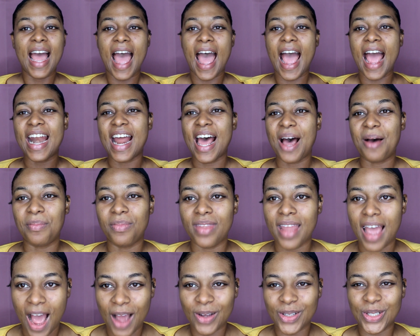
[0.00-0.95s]
and I'm
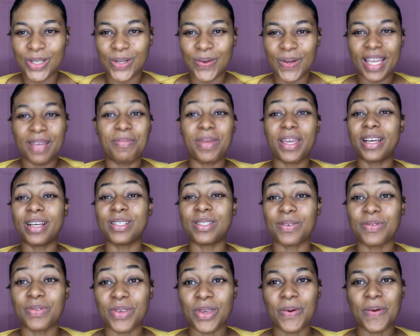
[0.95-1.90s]
now doing, because
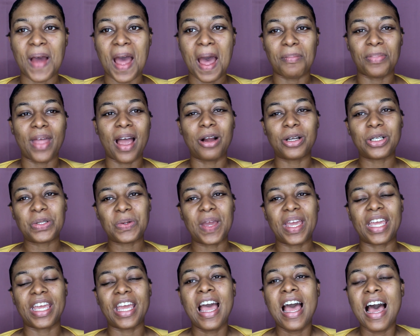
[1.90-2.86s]
of you, I'm now
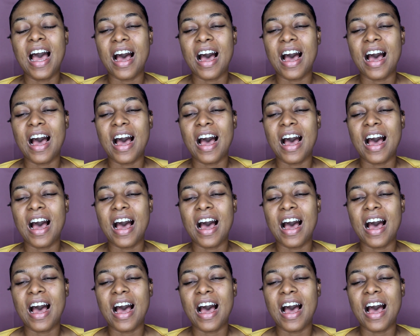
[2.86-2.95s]
doing